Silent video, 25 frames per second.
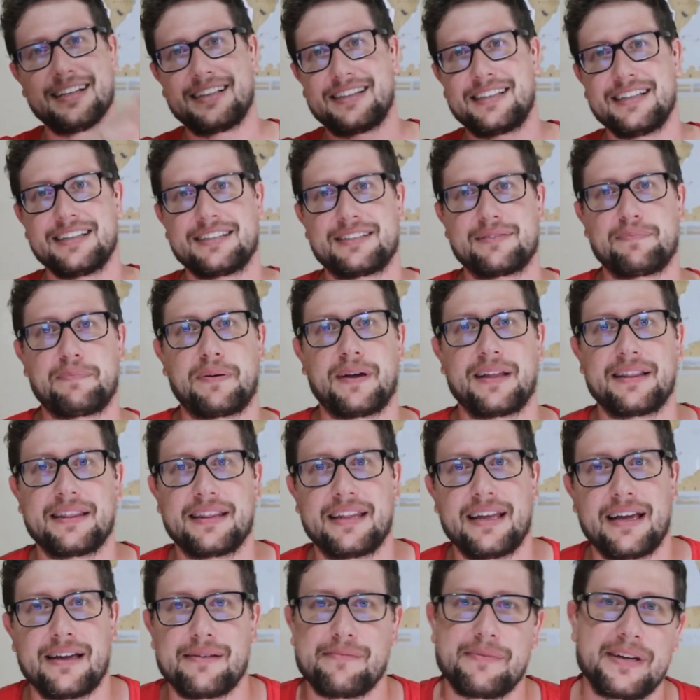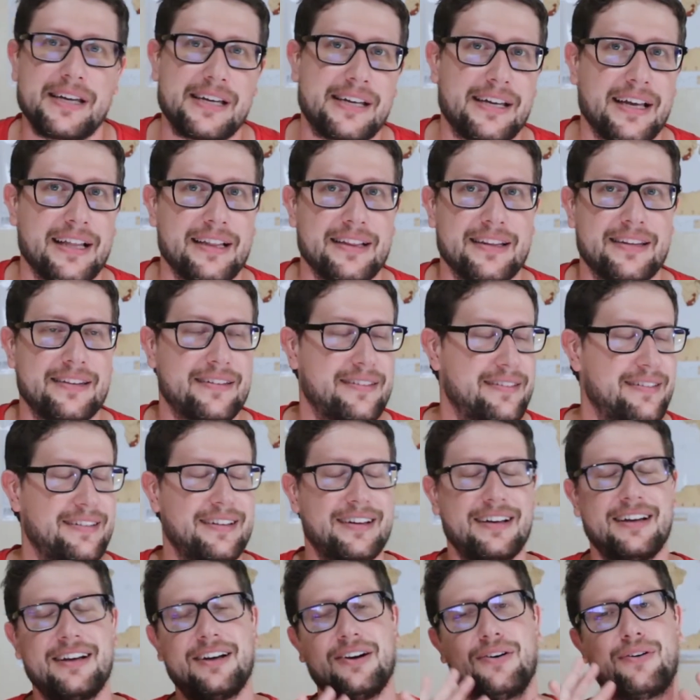this pandemic and
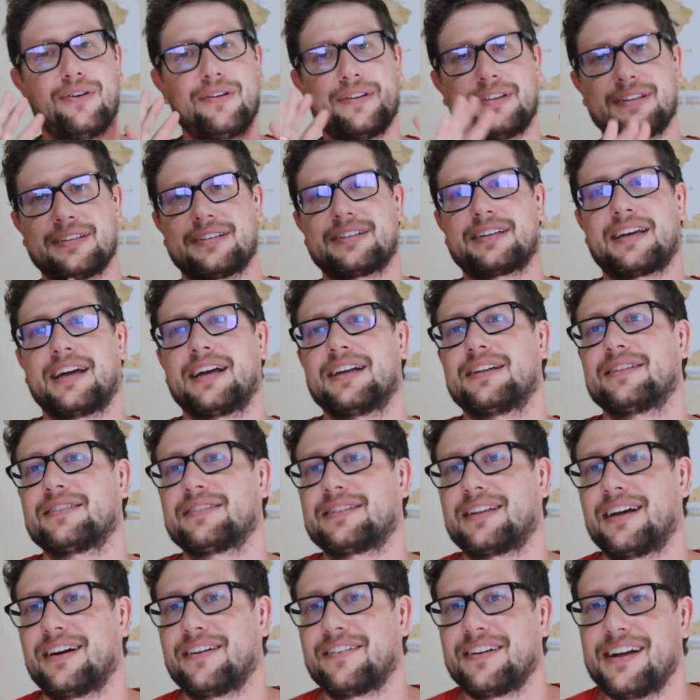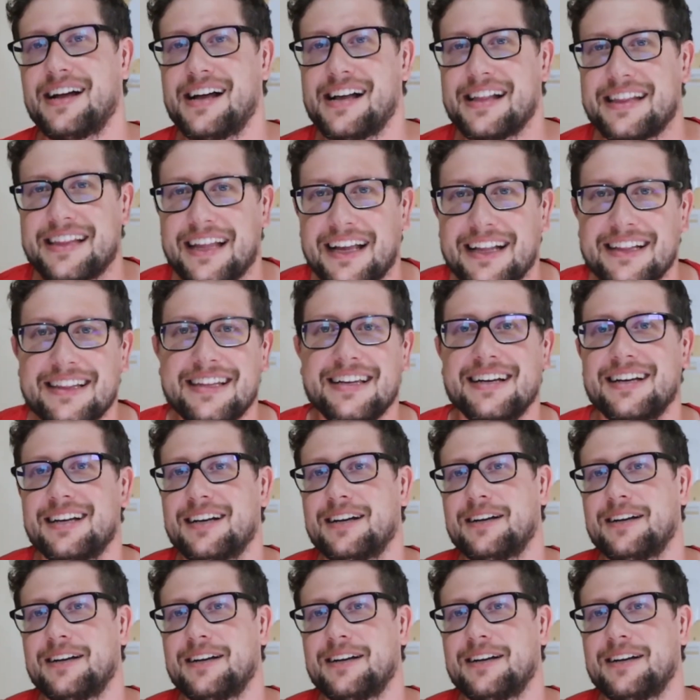all this kind of stuff, then